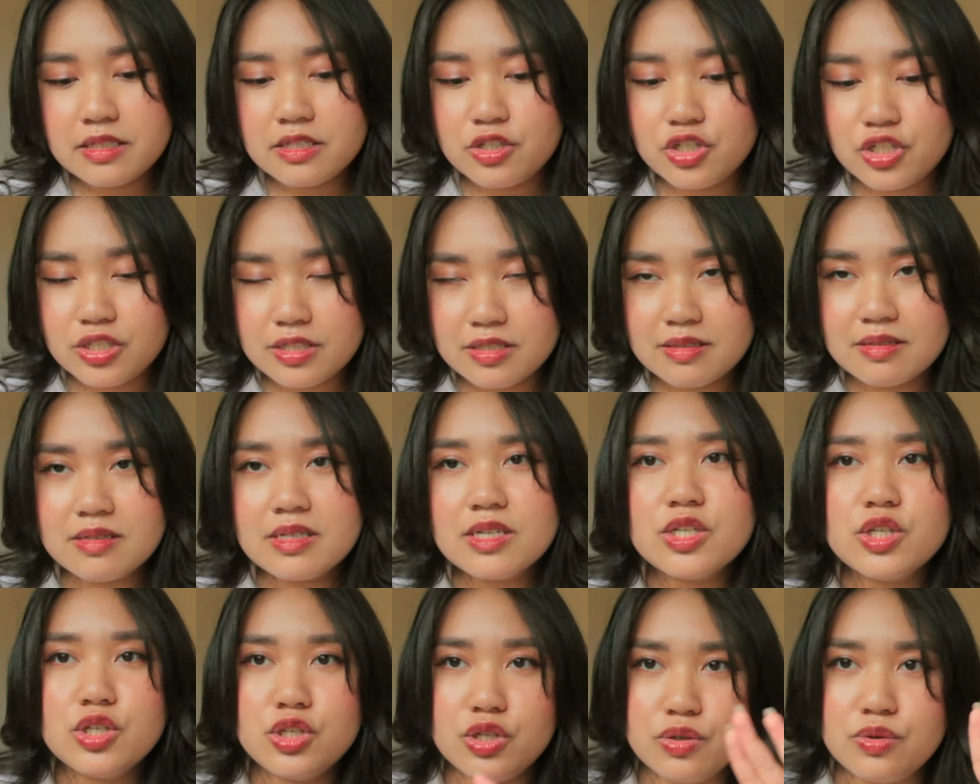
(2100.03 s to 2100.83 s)
just
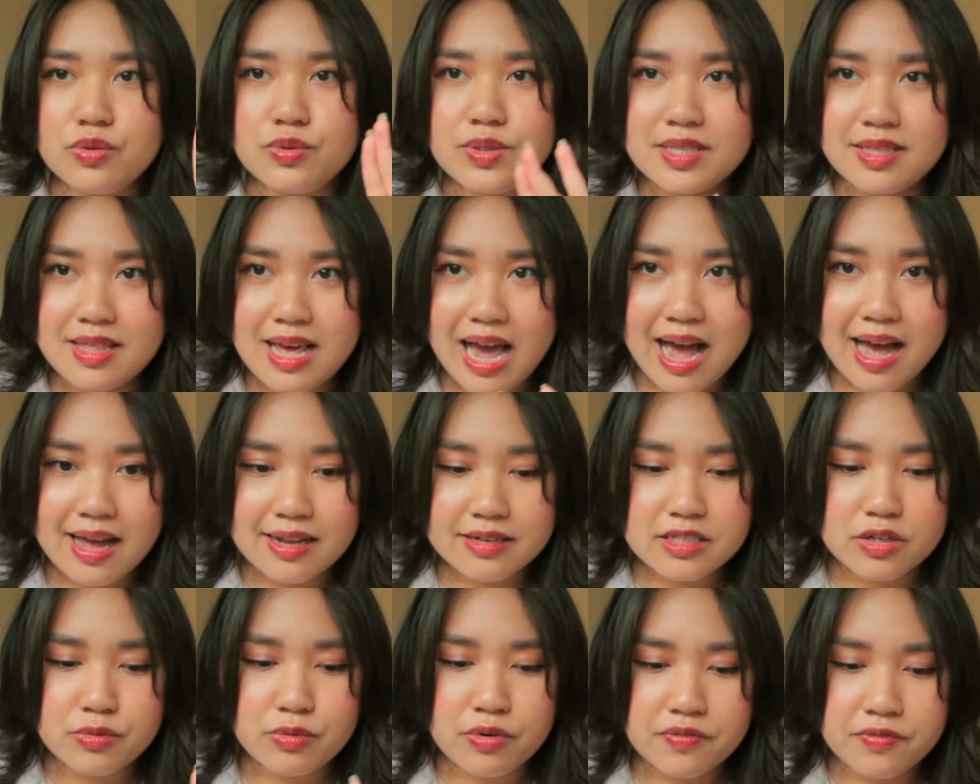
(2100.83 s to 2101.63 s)
use that
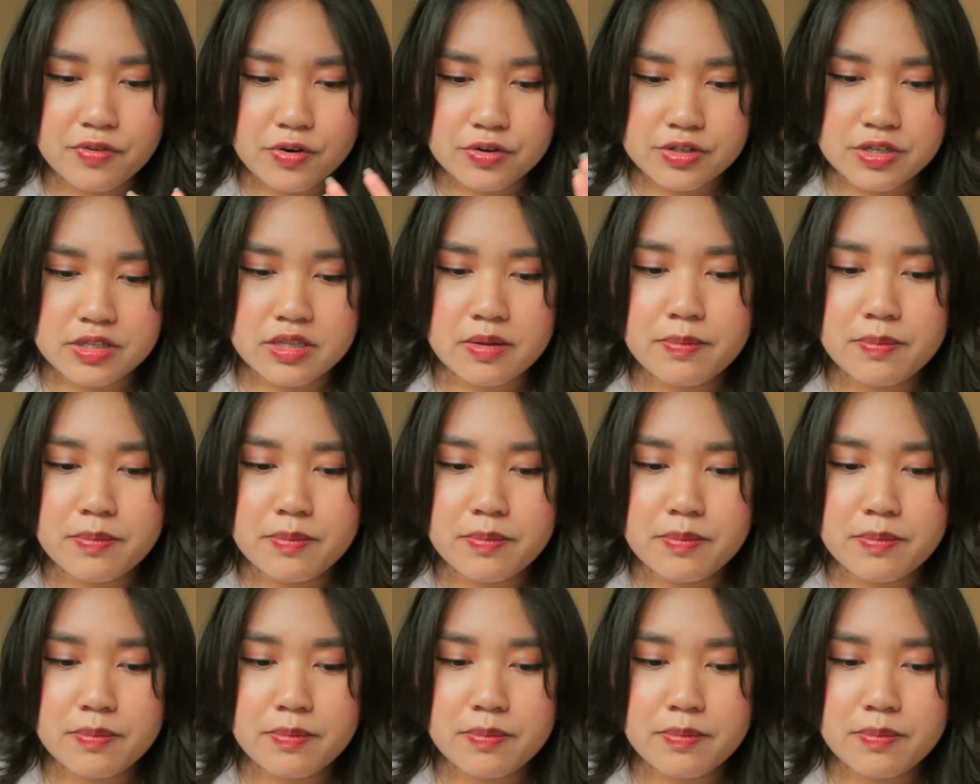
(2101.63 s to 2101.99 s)
to refer to the